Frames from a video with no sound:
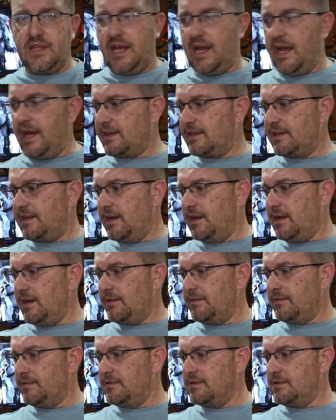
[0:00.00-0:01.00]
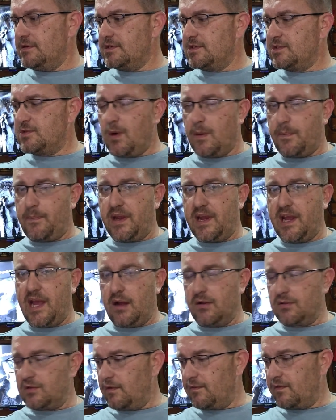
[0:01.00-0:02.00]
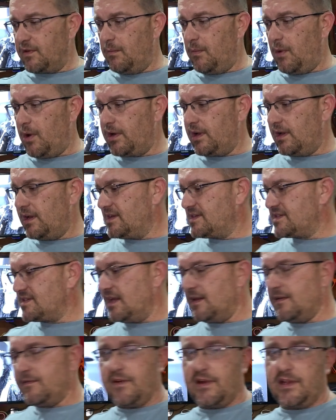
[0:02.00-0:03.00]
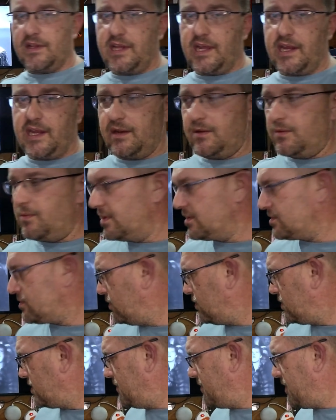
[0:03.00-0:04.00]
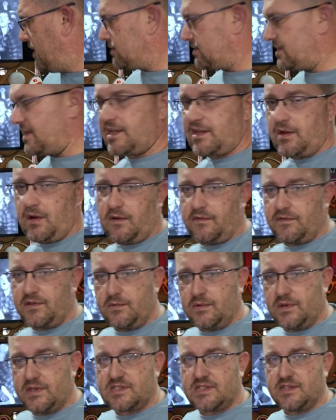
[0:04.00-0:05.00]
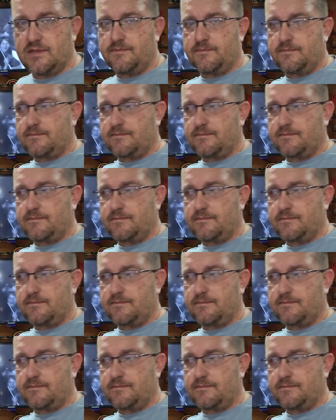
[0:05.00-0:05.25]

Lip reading: at the swapping out of the module itself, and then we'll talk about that afterwards.